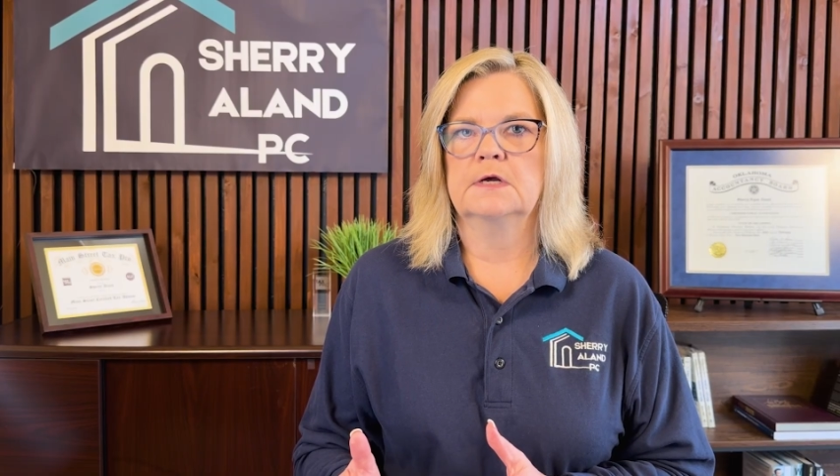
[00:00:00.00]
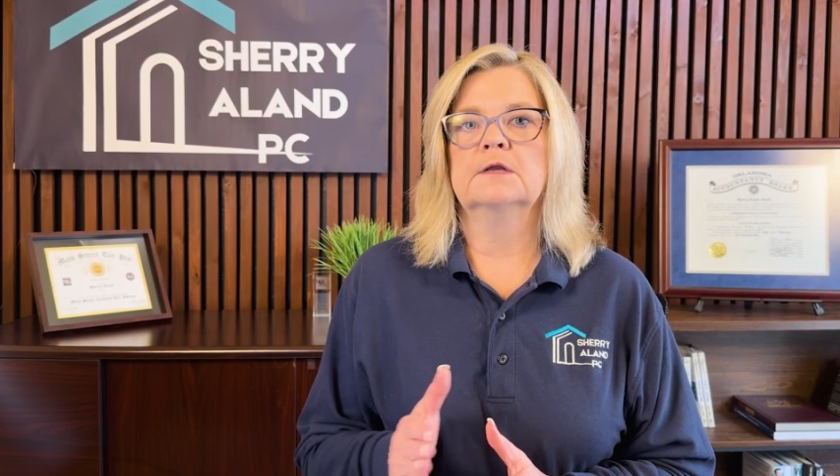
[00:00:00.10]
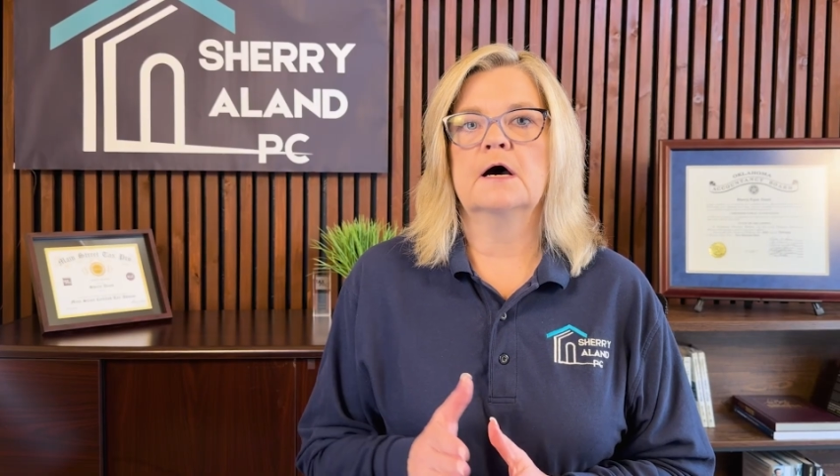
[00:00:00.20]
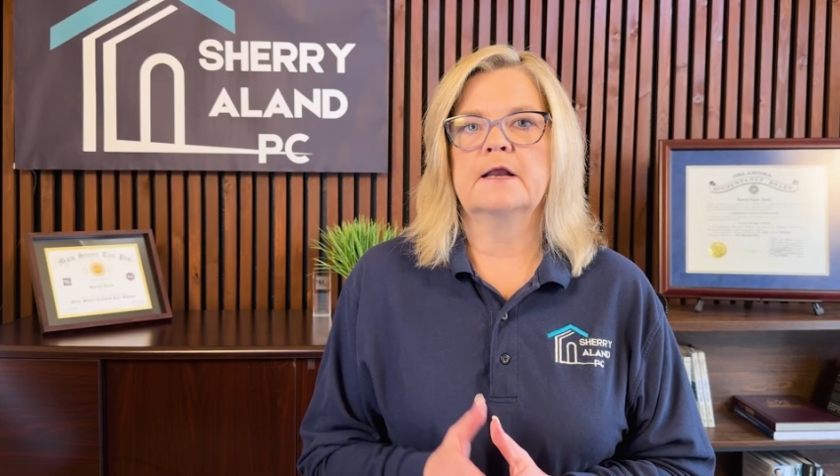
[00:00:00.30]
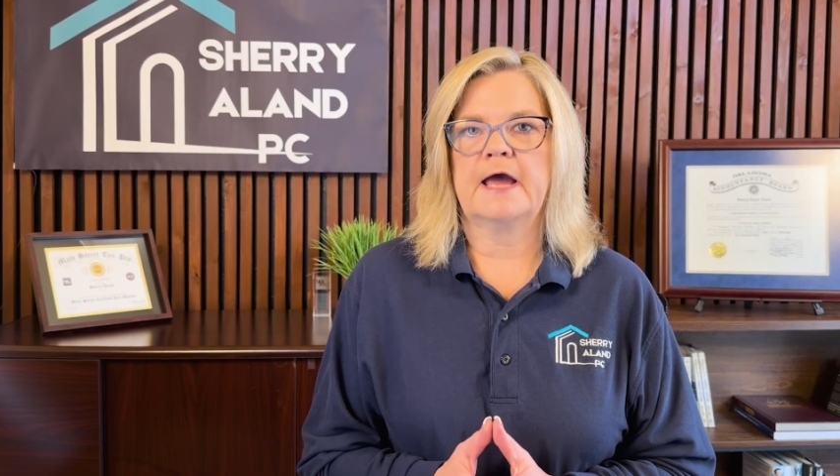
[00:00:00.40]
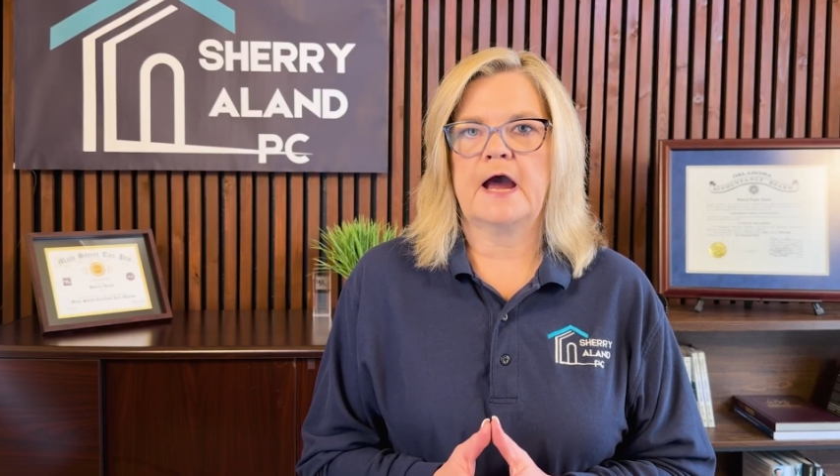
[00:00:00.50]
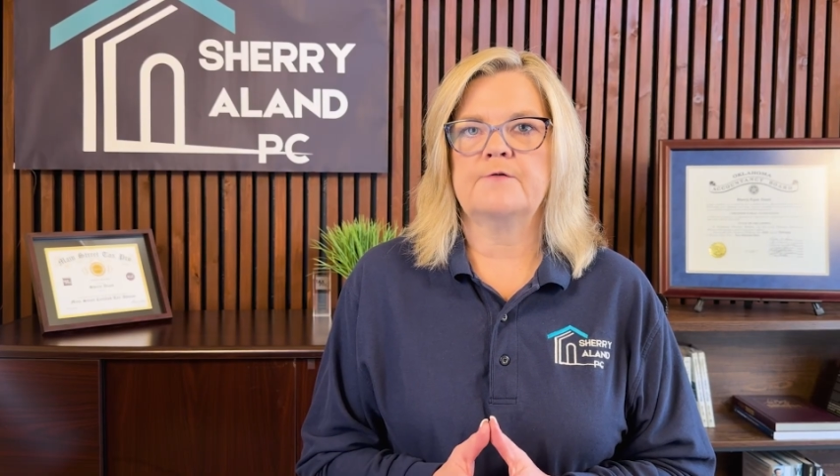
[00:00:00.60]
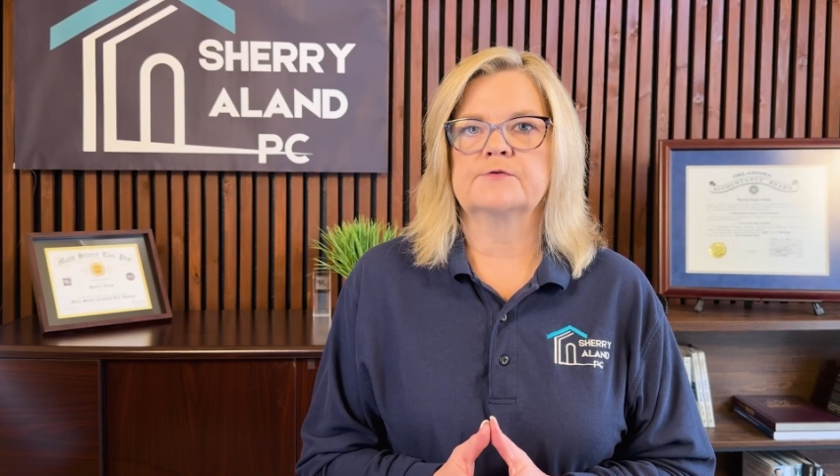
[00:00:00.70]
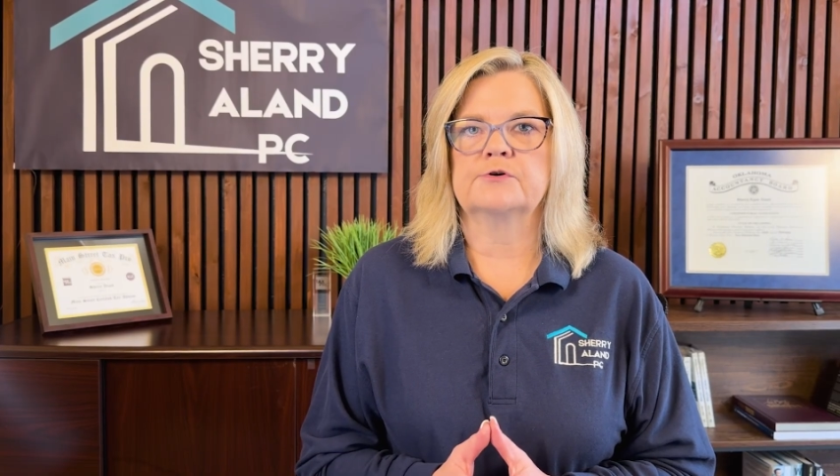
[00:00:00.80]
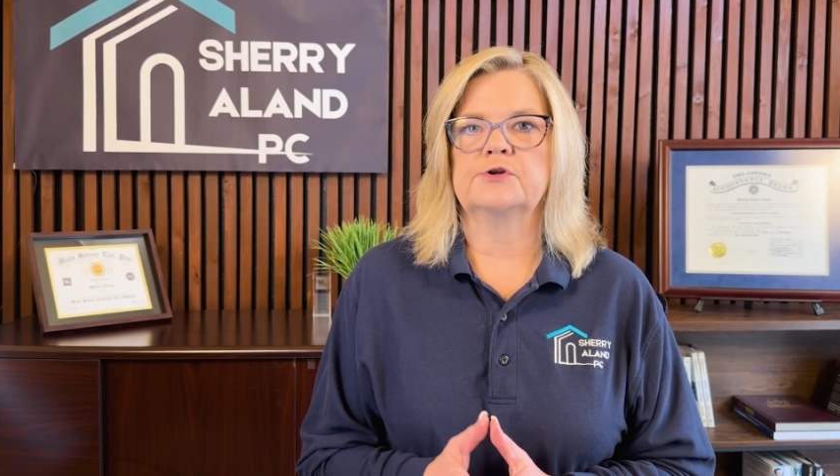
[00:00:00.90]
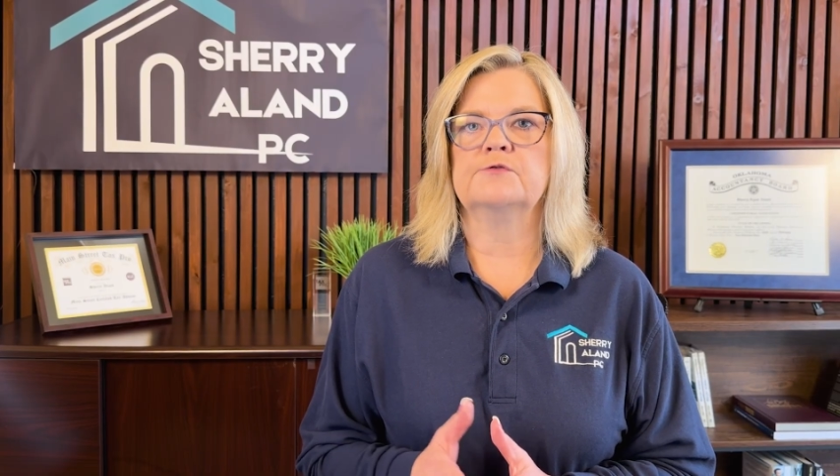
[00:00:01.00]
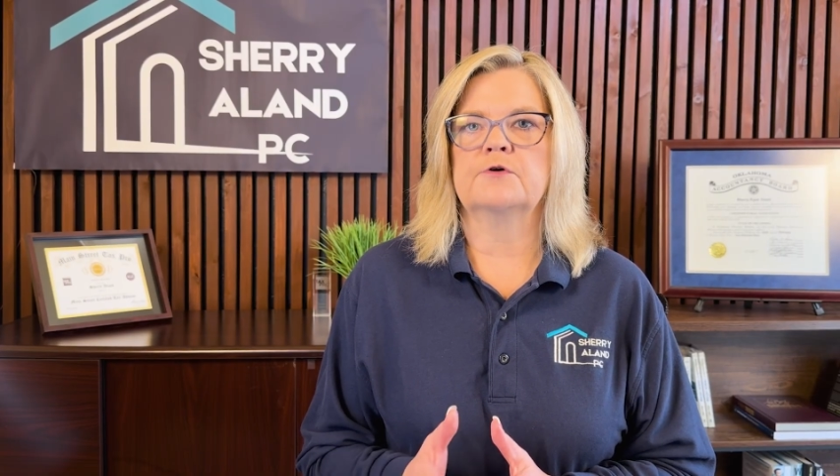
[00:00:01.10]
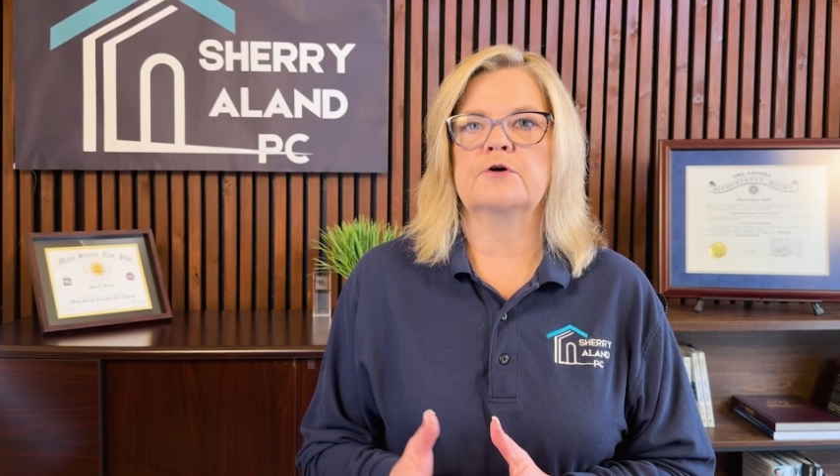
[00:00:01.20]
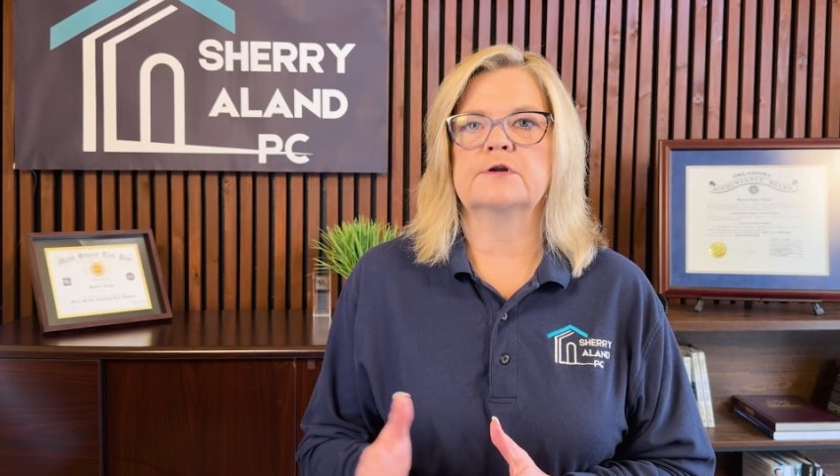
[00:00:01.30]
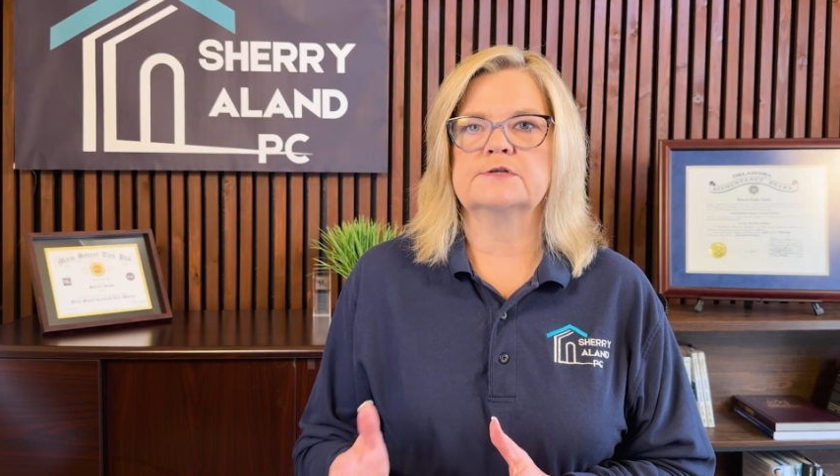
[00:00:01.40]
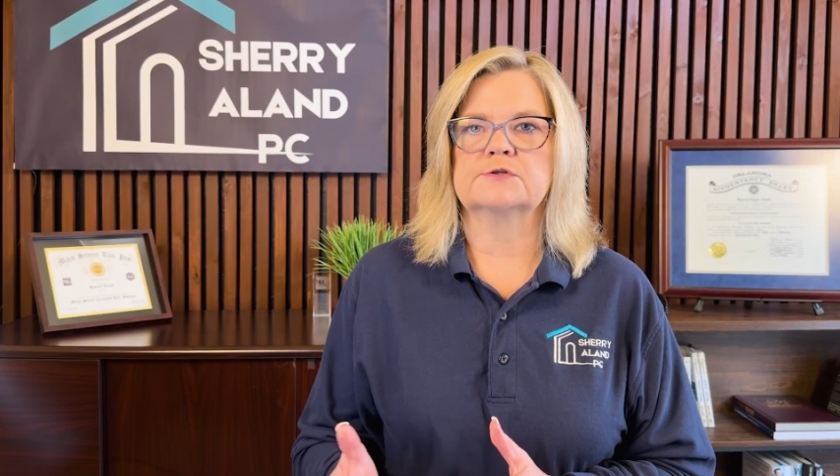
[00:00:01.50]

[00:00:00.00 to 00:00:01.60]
not after you've already